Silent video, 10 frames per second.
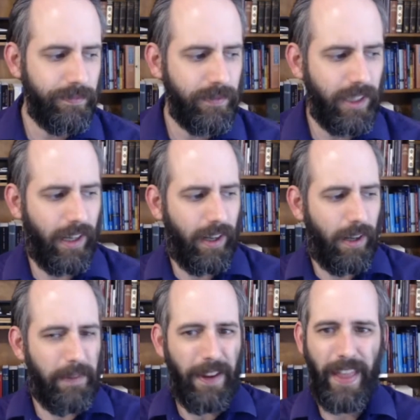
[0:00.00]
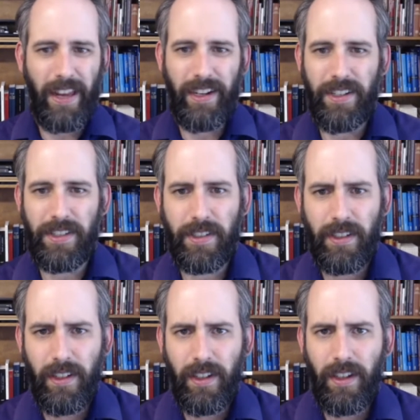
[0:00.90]
And that is
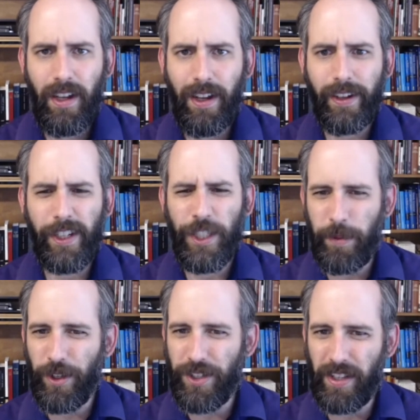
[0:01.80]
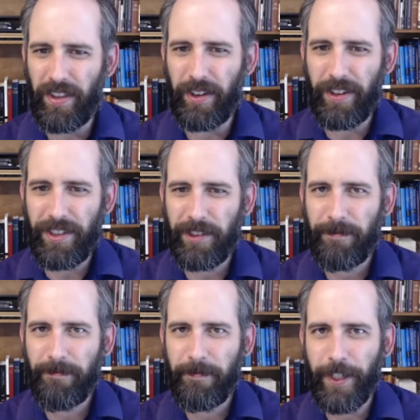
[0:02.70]
conspiracy theories.
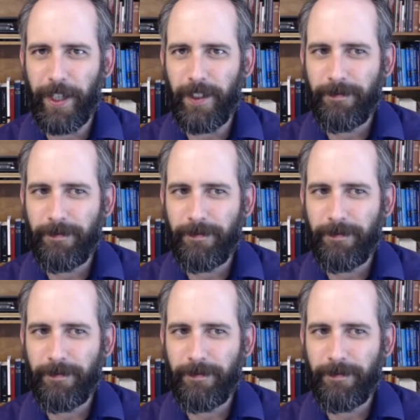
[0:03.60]
Yeah?